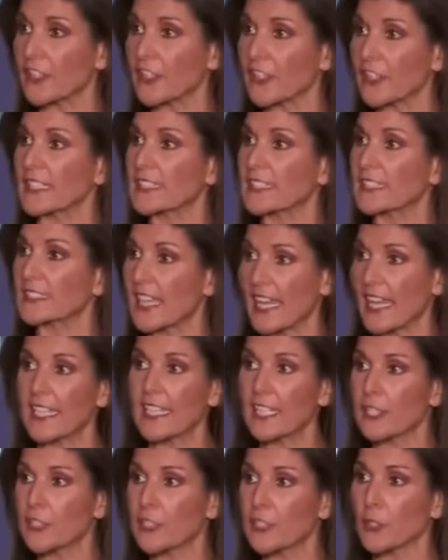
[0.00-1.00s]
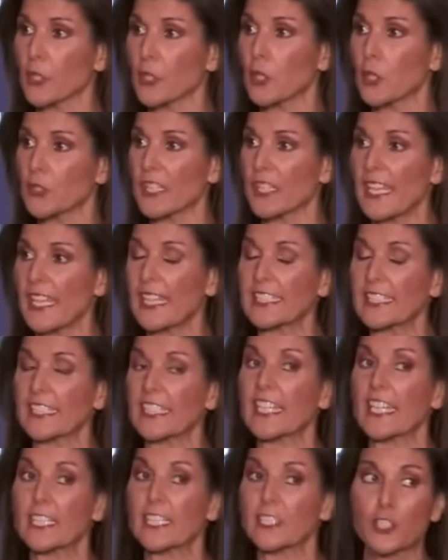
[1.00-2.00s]
its 80-year-old candidate
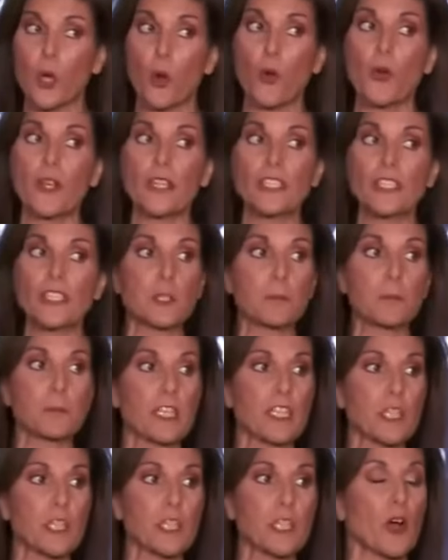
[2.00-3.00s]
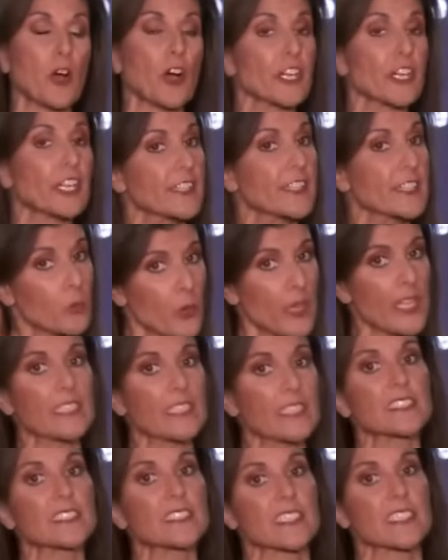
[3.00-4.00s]
is going to be the party that
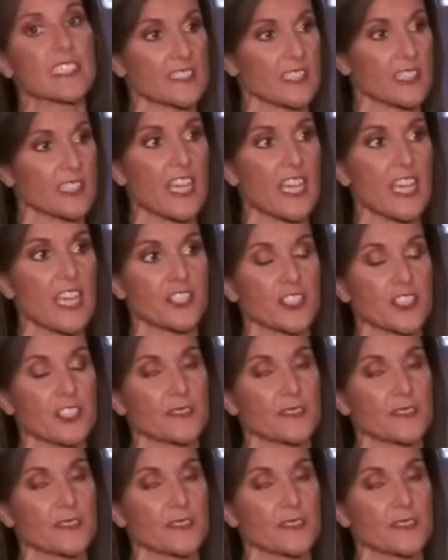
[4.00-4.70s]
wins this election.